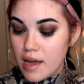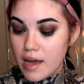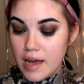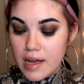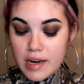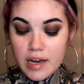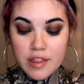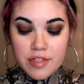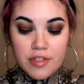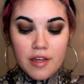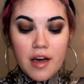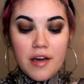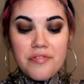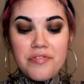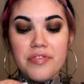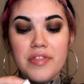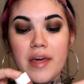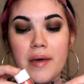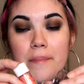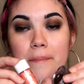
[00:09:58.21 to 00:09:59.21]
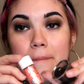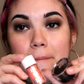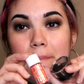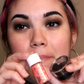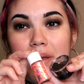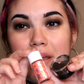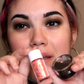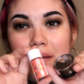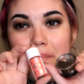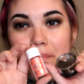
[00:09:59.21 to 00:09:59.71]
and I thought them
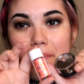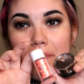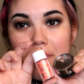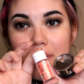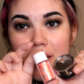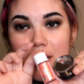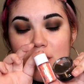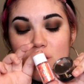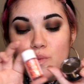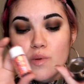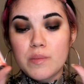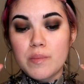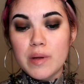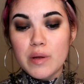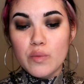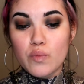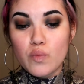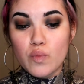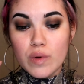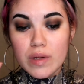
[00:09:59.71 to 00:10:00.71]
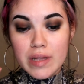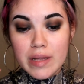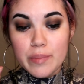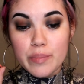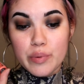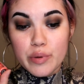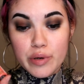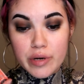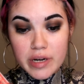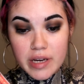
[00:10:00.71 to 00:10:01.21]
being mixed would be really
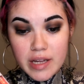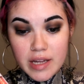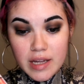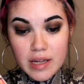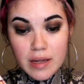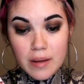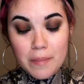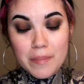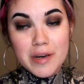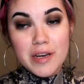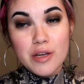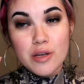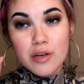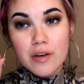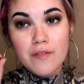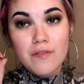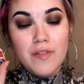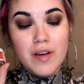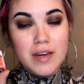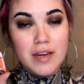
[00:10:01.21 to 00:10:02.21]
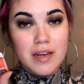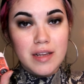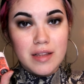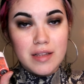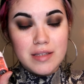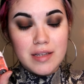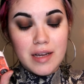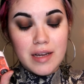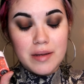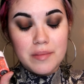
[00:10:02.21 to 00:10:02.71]
pretty, but I couldn't find it at the
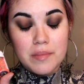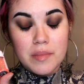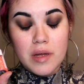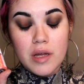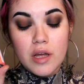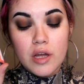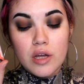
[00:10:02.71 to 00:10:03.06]
time.